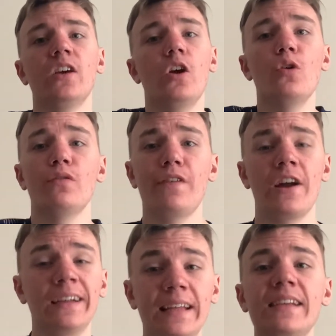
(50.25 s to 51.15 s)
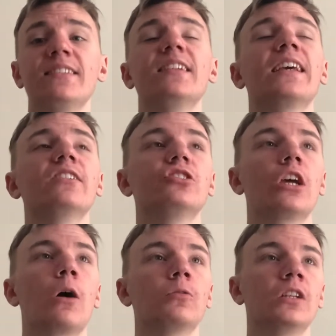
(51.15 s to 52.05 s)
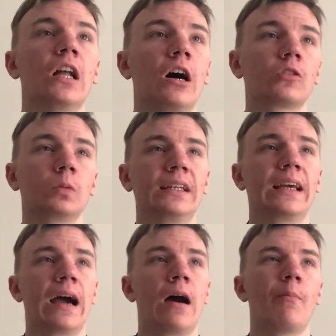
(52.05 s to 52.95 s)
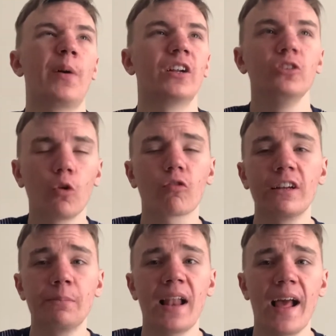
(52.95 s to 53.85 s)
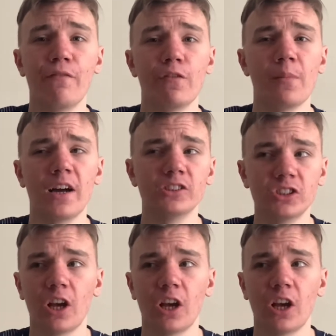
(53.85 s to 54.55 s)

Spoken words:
who were very decent against Chelsea last week out, but not really playing for much.